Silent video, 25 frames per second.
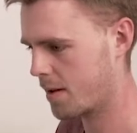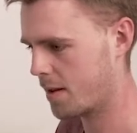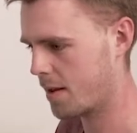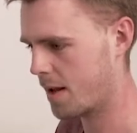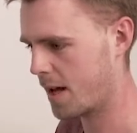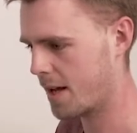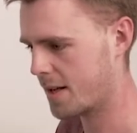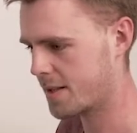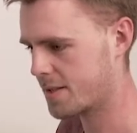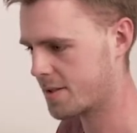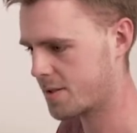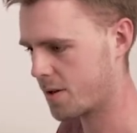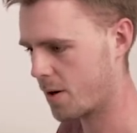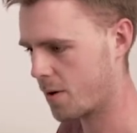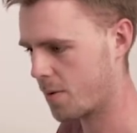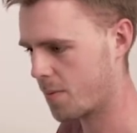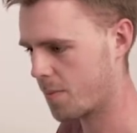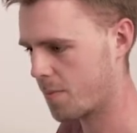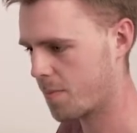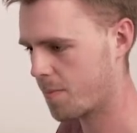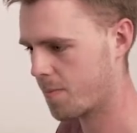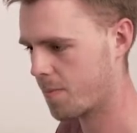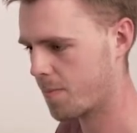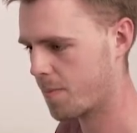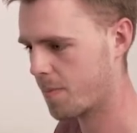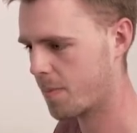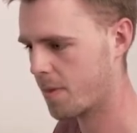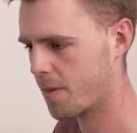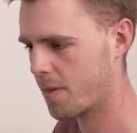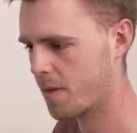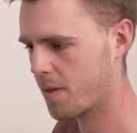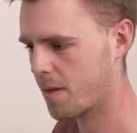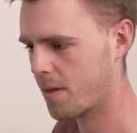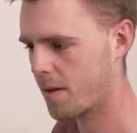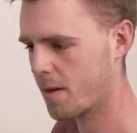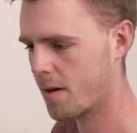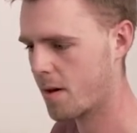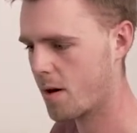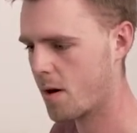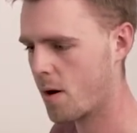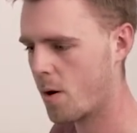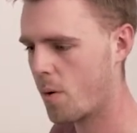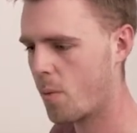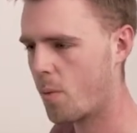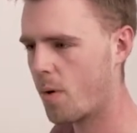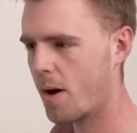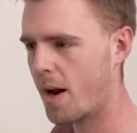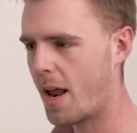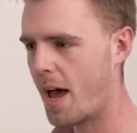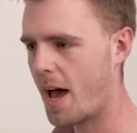like so,
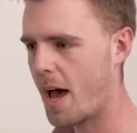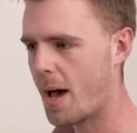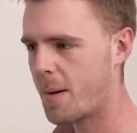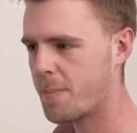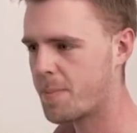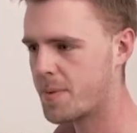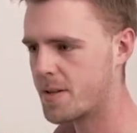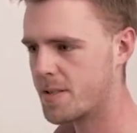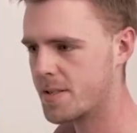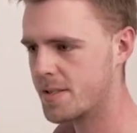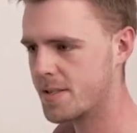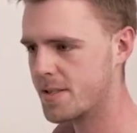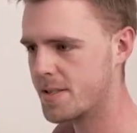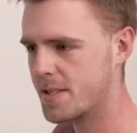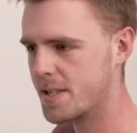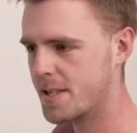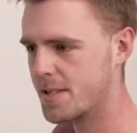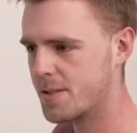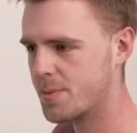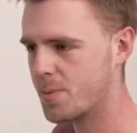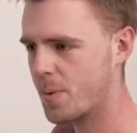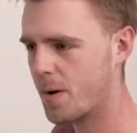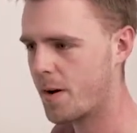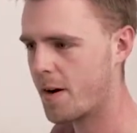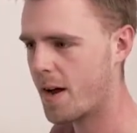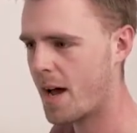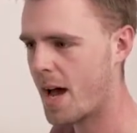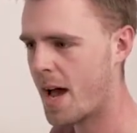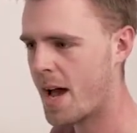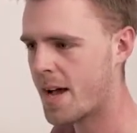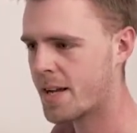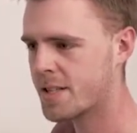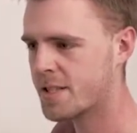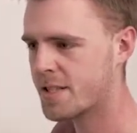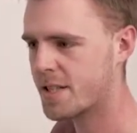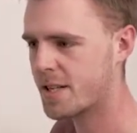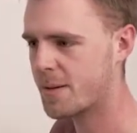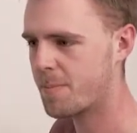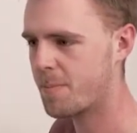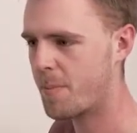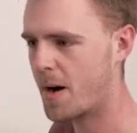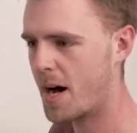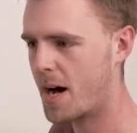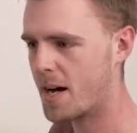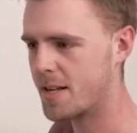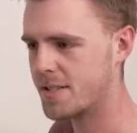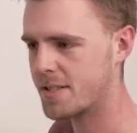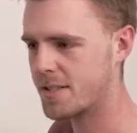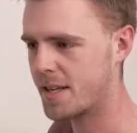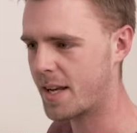what happens is we're actually
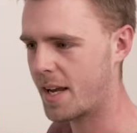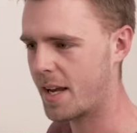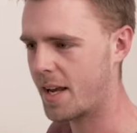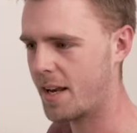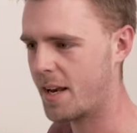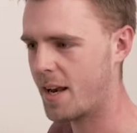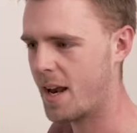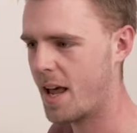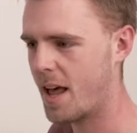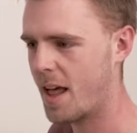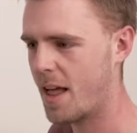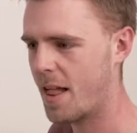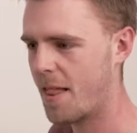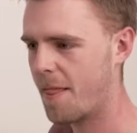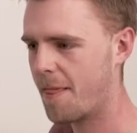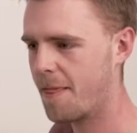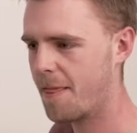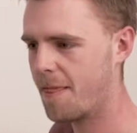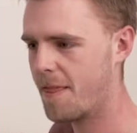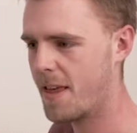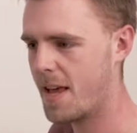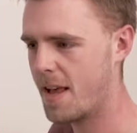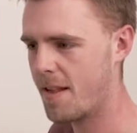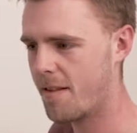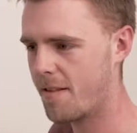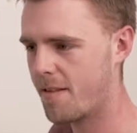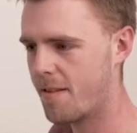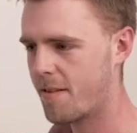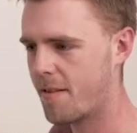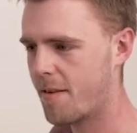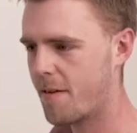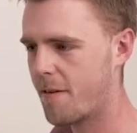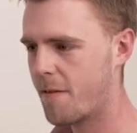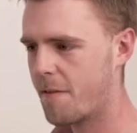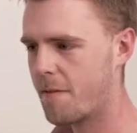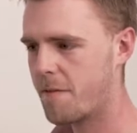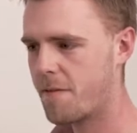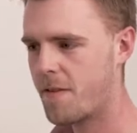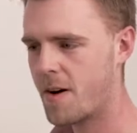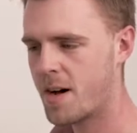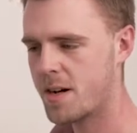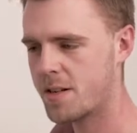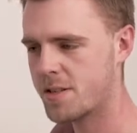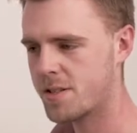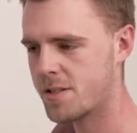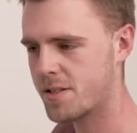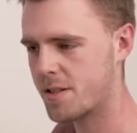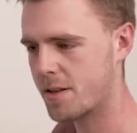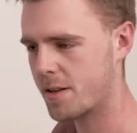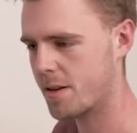passing in this
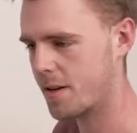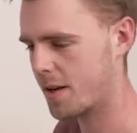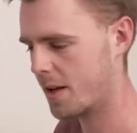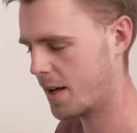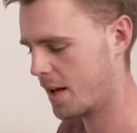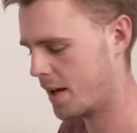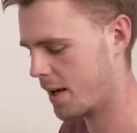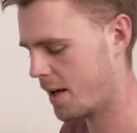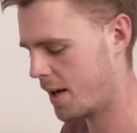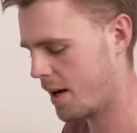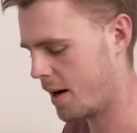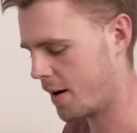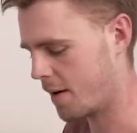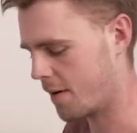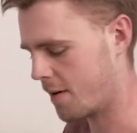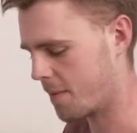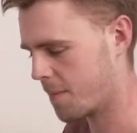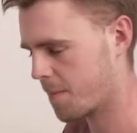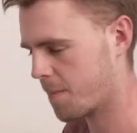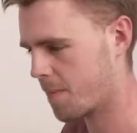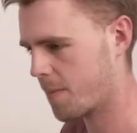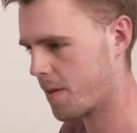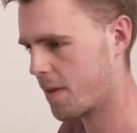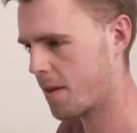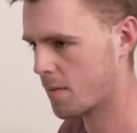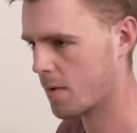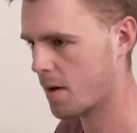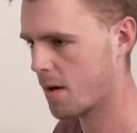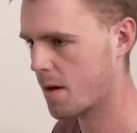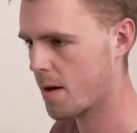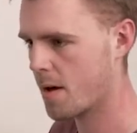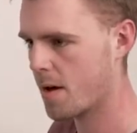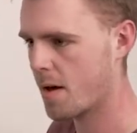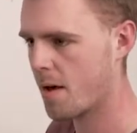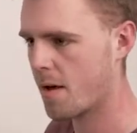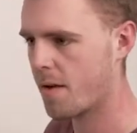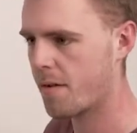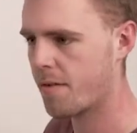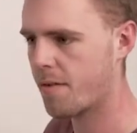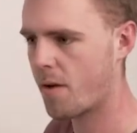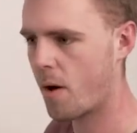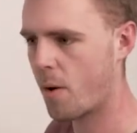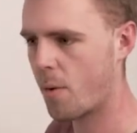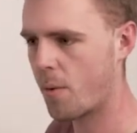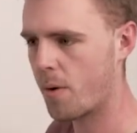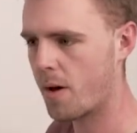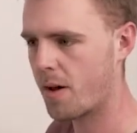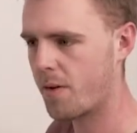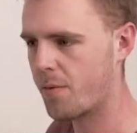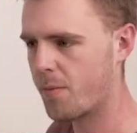function here.
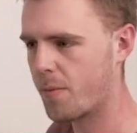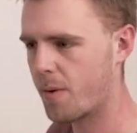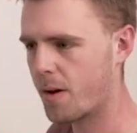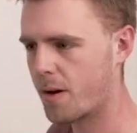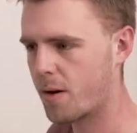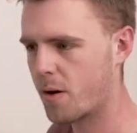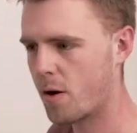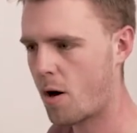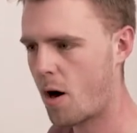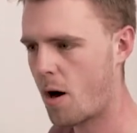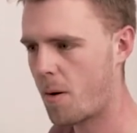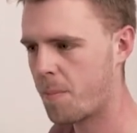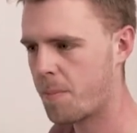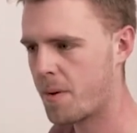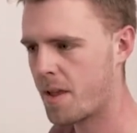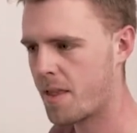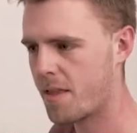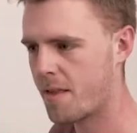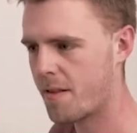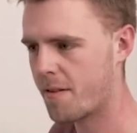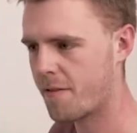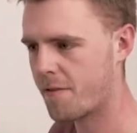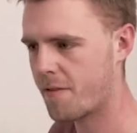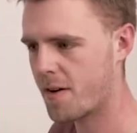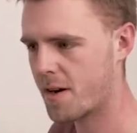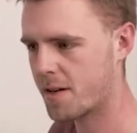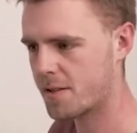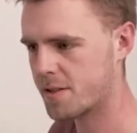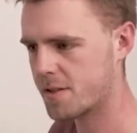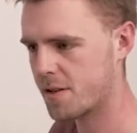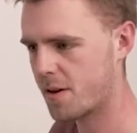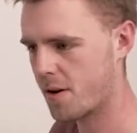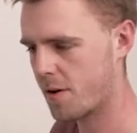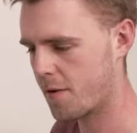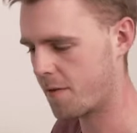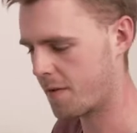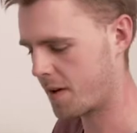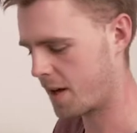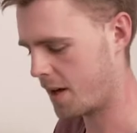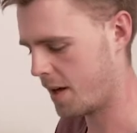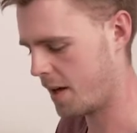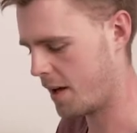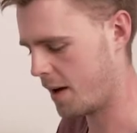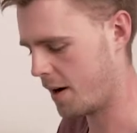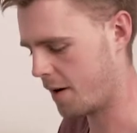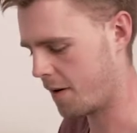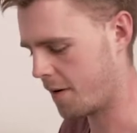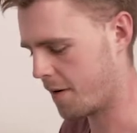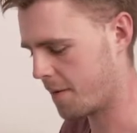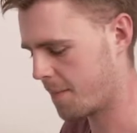So if we copy this function over
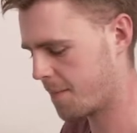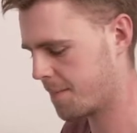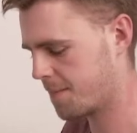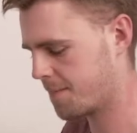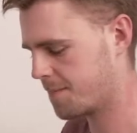here,